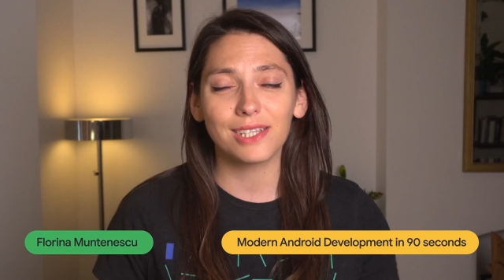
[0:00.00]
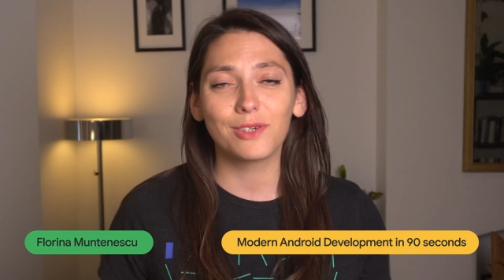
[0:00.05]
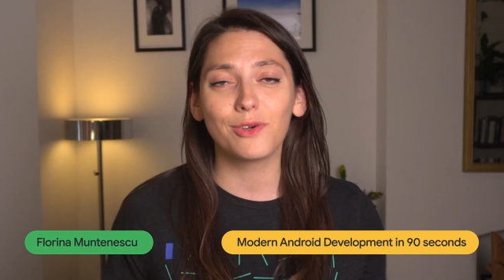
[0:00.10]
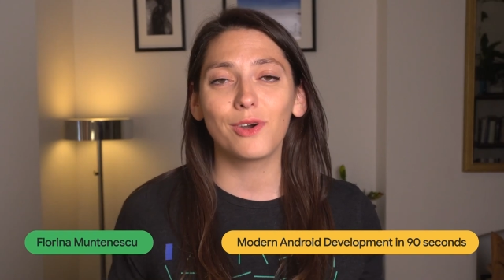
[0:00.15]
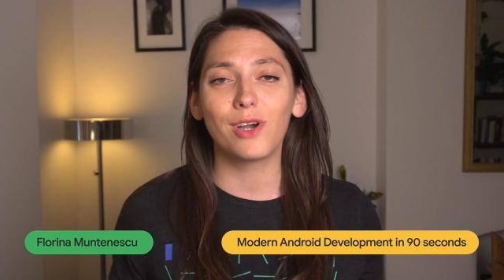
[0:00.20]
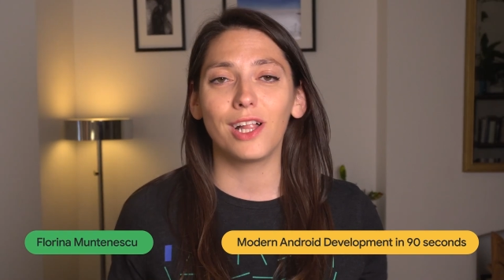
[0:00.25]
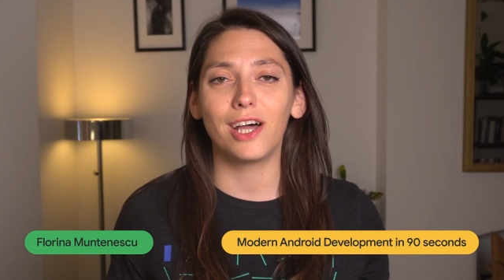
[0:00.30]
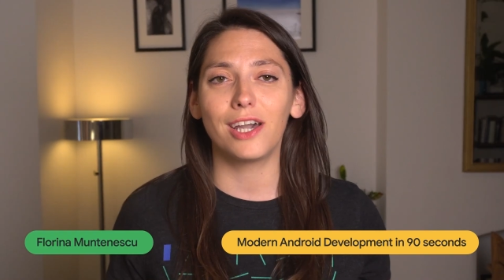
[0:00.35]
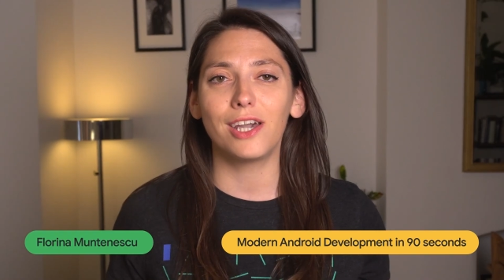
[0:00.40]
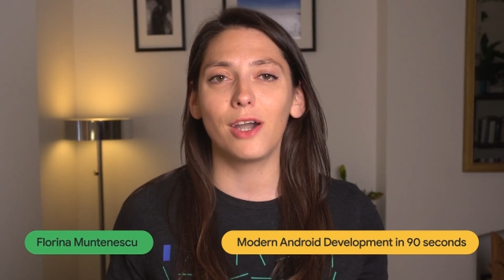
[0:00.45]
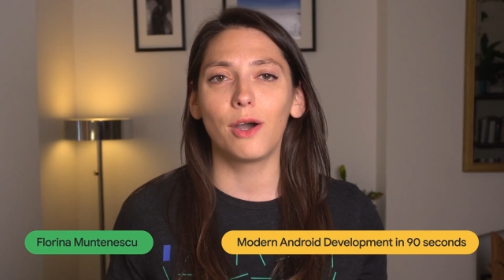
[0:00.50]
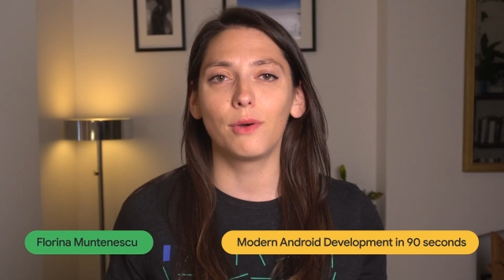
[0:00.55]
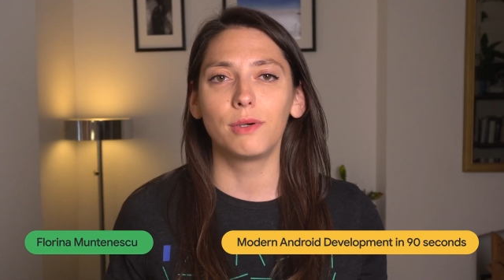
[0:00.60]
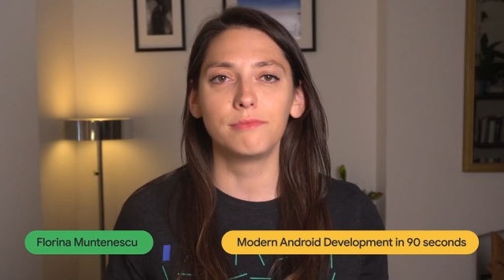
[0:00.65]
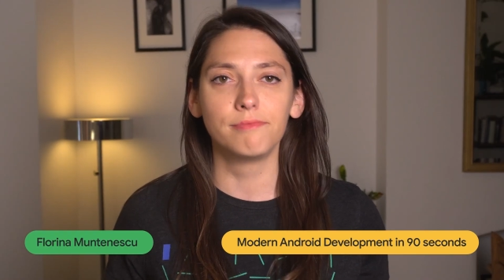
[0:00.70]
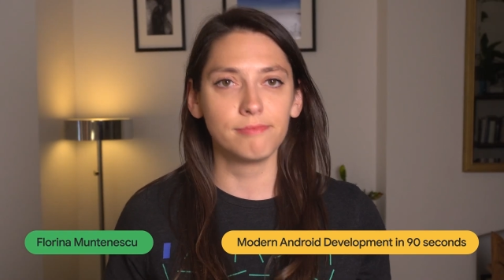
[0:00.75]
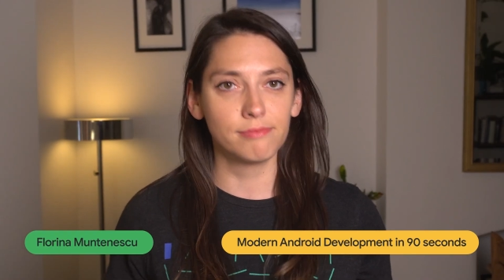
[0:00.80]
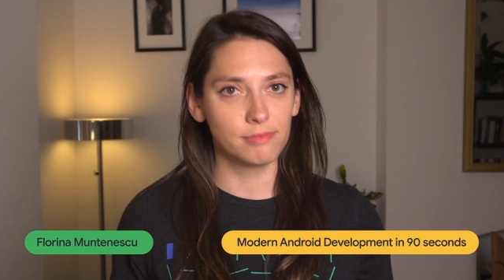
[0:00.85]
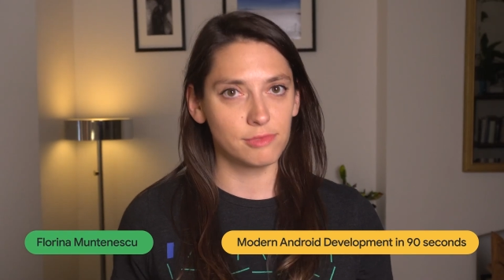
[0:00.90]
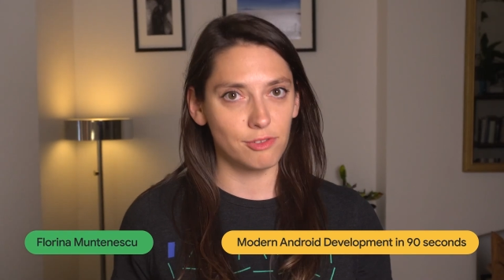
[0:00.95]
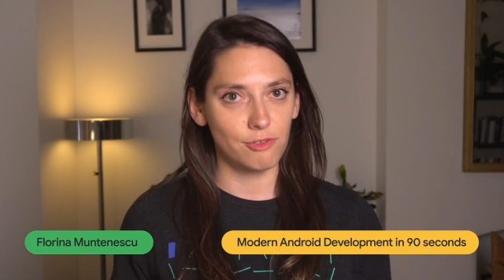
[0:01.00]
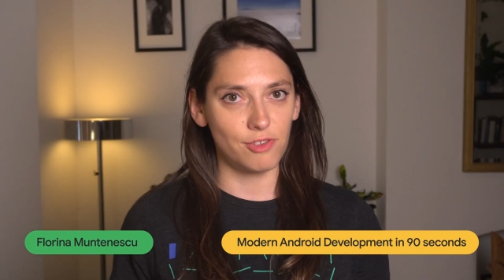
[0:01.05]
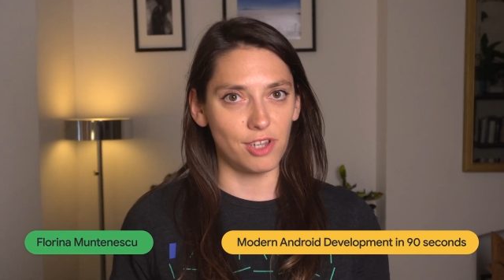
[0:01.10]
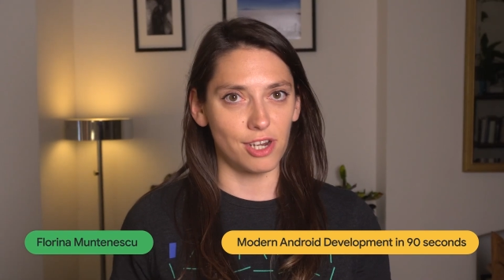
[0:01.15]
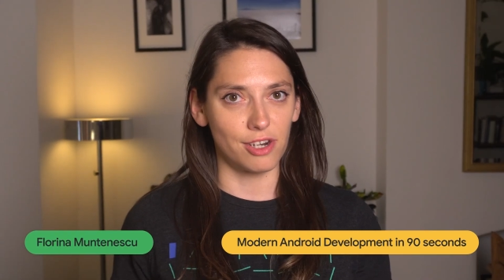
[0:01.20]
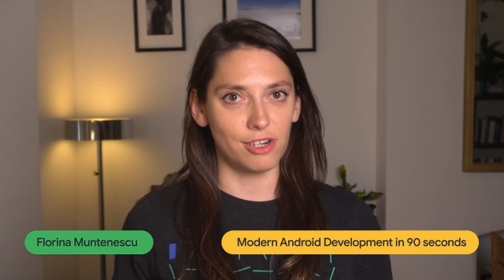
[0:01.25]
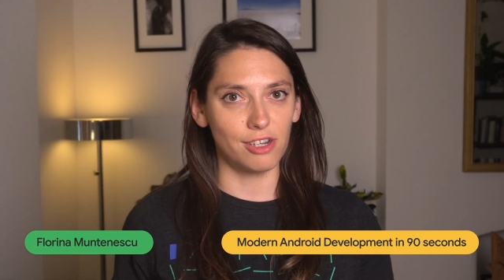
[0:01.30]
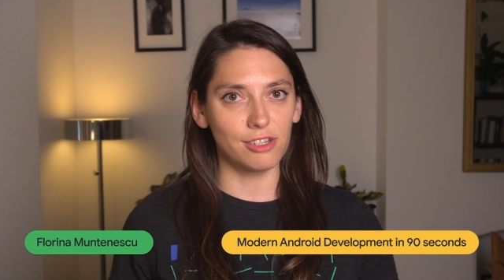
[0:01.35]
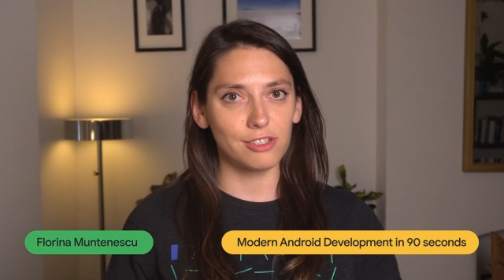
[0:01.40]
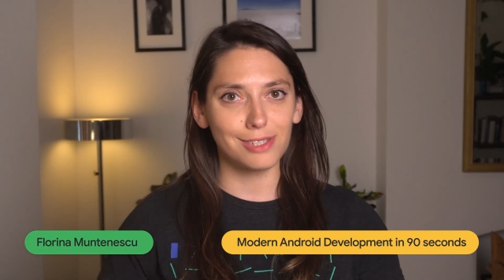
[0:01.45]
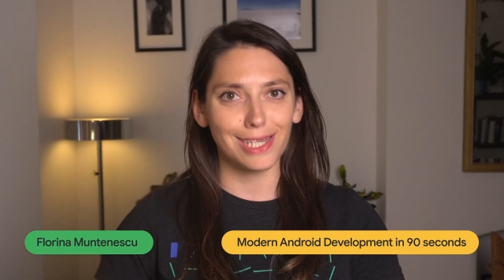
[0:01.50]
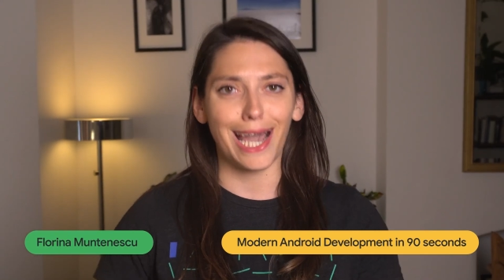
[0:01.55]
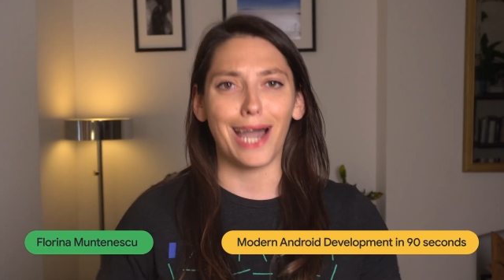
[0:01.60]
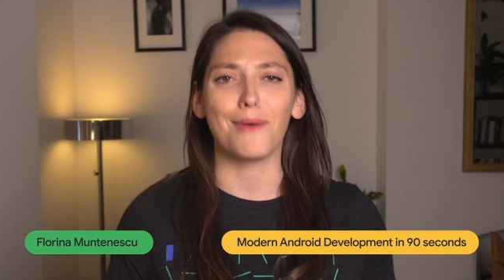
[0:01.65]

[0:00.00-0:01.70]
at Google I.O.? Fear not,